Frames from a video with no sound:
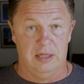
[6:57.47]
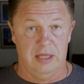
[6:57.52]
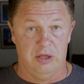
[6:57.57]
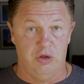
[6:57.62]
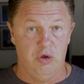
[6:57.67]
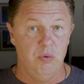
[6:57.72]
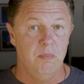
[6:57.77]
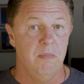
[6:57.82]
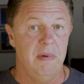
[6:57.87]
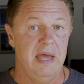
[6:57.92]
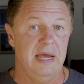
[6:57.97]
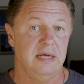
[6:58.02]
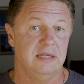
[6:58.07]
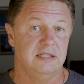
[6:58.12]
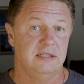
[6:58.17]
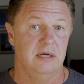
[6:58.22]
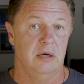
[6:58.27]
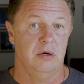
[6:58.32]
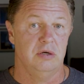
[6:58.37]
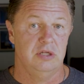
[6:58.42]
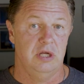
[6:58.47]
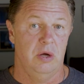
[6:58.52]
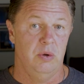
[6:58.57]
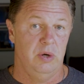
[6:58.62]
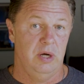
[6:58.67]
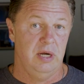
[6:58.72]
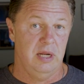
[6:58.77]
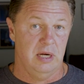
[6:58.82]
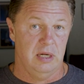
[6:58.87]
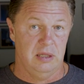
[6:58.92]
Like you make
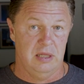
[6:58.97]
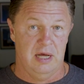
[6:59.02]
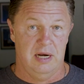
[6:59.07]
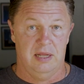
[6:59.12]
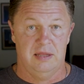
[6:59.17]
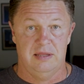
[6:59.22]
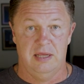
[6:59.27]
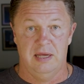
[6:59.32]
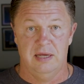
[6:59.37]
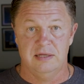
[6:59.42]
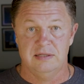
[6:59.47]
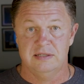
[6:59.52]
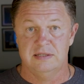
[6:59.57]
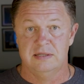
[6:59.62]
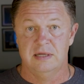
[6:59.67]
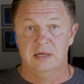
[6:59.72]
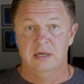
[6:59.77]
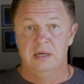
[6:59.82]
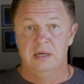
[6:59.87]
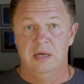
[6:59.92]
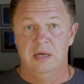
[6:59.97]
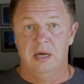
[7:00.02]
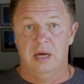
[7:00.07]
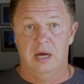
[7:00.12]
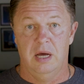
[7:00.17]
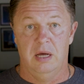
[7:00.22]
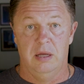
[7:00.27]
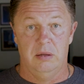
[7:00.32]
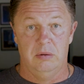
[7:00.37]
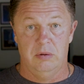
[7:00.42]
serotonin and a lot of things
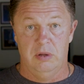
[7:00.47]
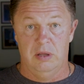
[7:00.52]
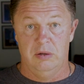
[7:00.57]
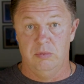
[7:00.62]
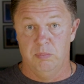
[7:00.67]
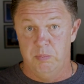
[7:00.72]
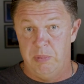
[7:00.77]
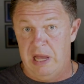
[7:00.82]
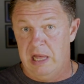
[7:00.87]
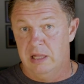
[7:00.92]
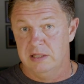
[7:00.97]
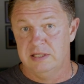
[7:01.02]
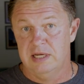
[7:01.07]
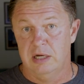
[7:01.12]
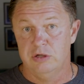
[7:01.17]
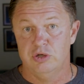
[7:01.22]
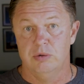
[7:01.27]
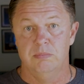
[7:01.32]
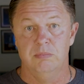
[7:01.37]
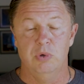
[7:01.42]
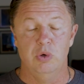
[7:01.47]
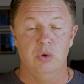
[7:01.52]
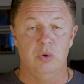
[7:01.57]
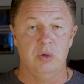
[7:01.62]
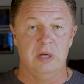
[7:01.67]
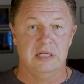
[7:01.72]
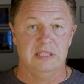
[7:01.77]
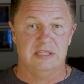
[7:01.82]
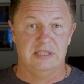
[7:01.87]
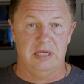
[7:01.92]
that balance out your
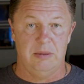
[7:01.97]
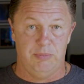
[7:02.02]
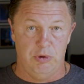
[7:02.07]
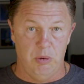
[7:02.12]
mood and sleep.